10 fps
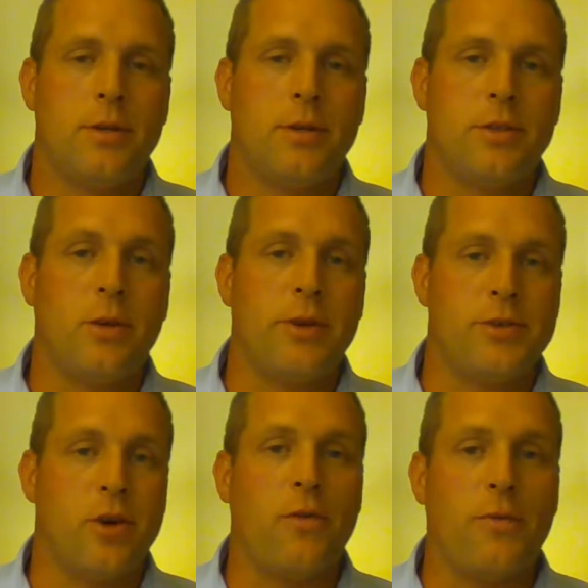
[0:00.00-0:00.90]
So we
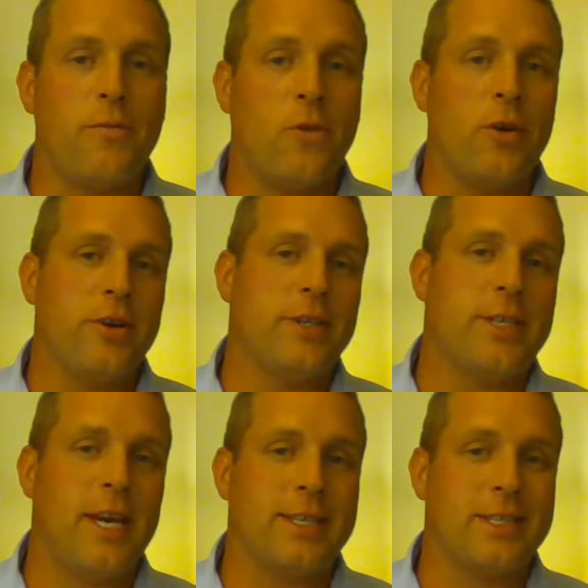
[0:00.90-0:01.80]
drove from Fort Hood,
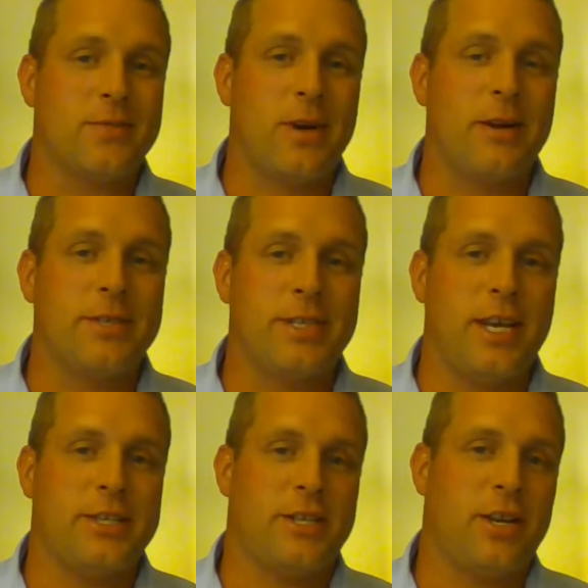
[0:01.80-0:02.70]
Texas, where I was
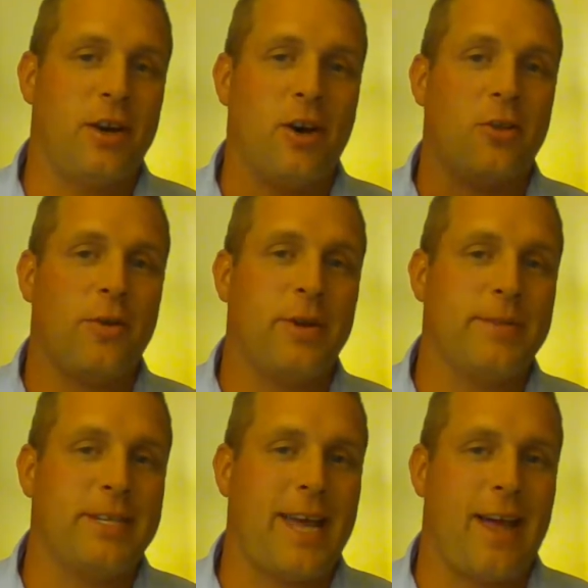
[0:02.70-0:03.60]
stationed, all the way up
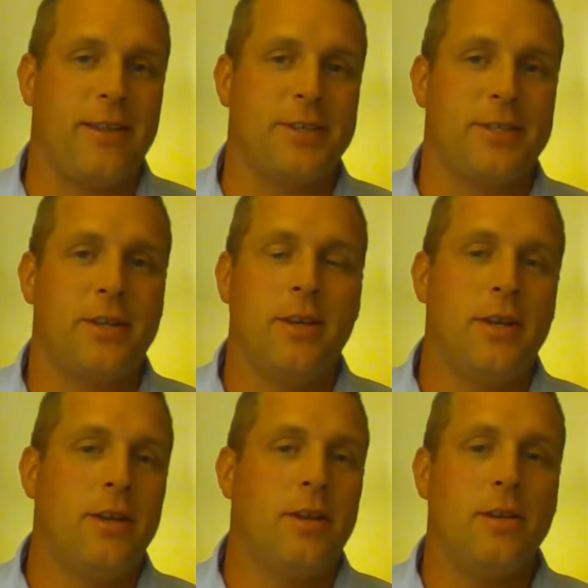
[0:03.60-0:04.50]
to Dallas.
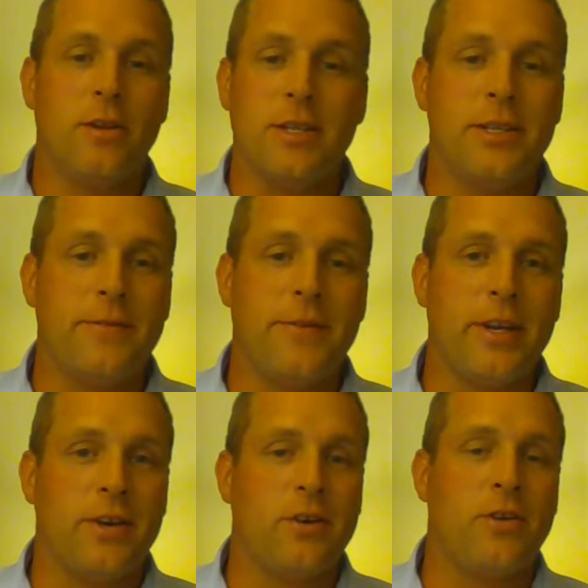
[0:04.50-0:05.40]
Looked at the
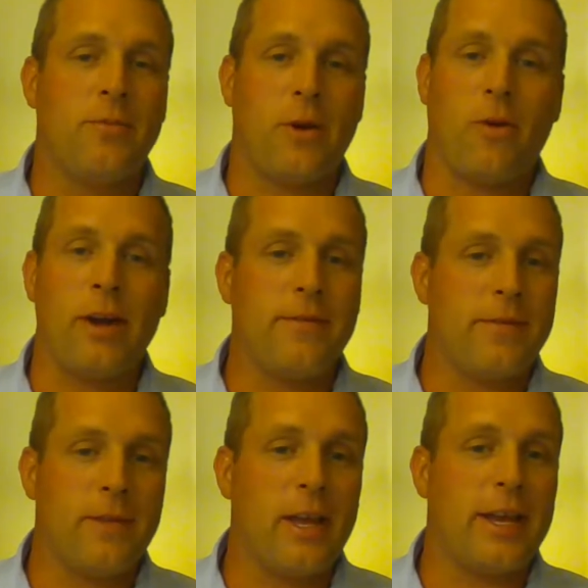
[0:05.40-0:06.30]
vehicle. My wife
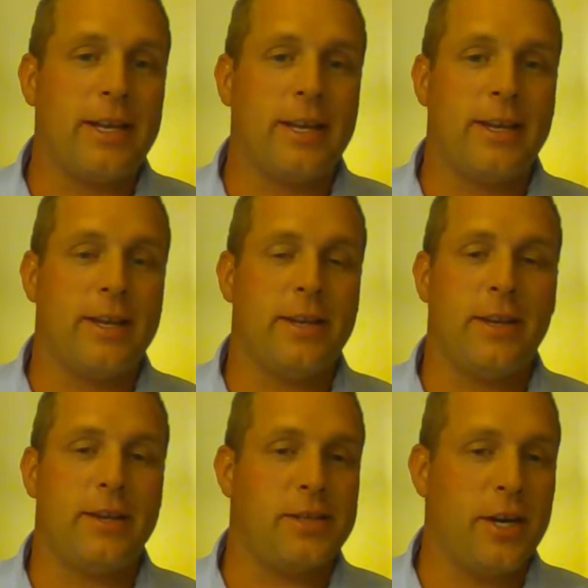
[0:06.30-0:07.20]
liked it. The
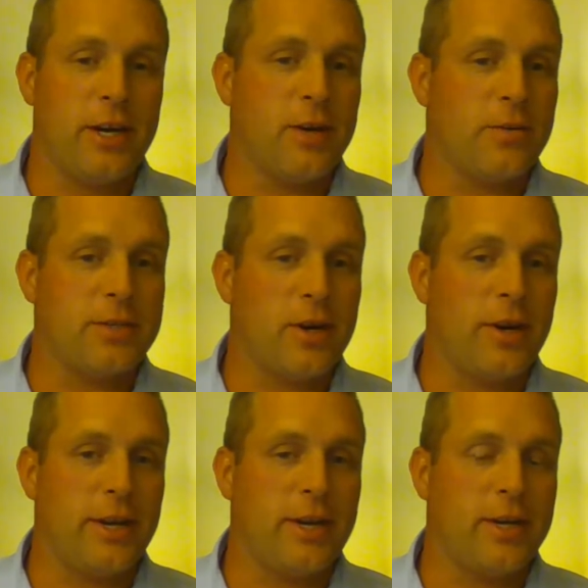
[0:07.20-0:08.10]
interior was
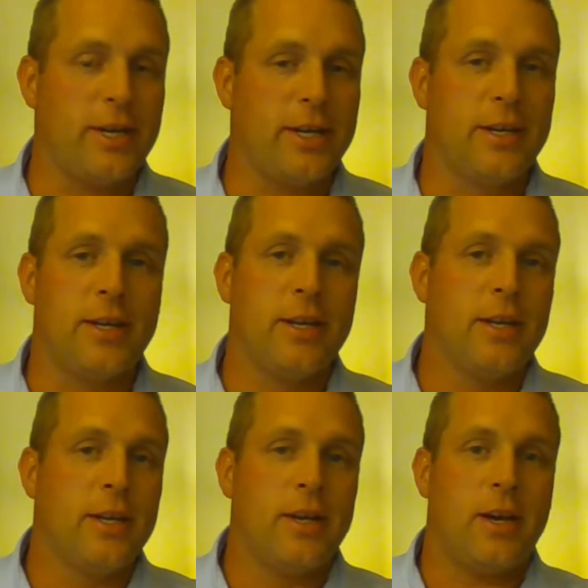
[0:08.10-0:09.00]
already done.
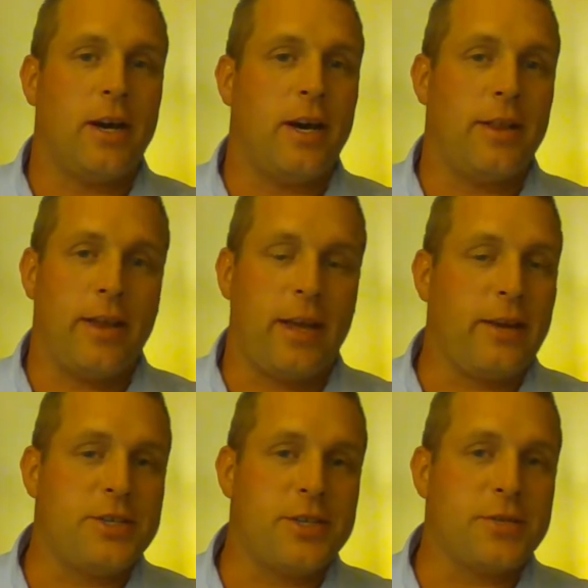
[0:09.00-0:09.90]
They
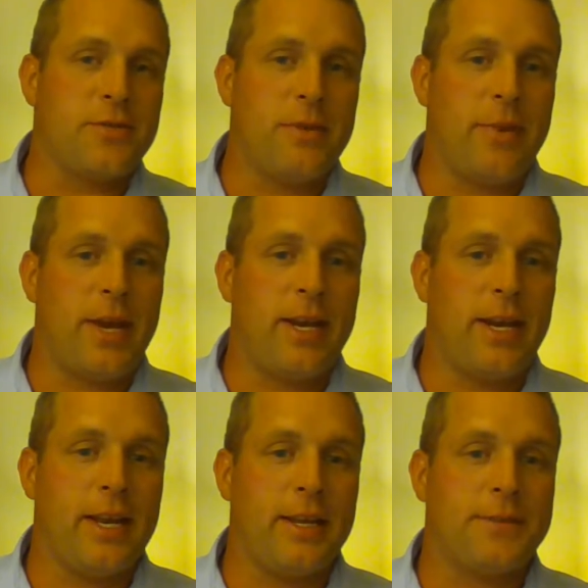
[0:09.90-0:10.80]
had just repainted
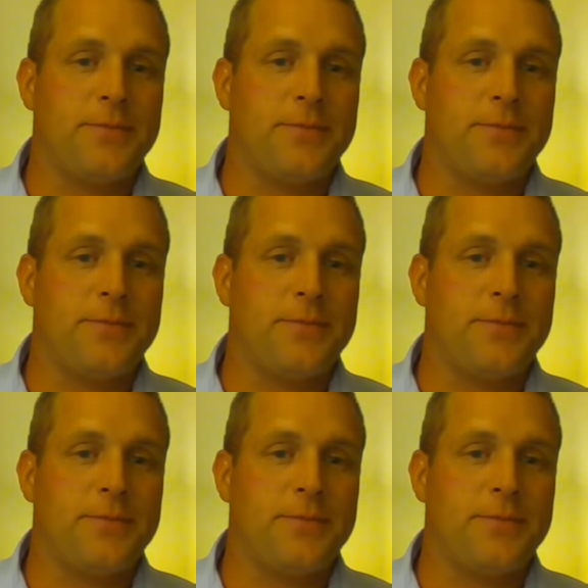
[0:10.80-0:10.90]
it.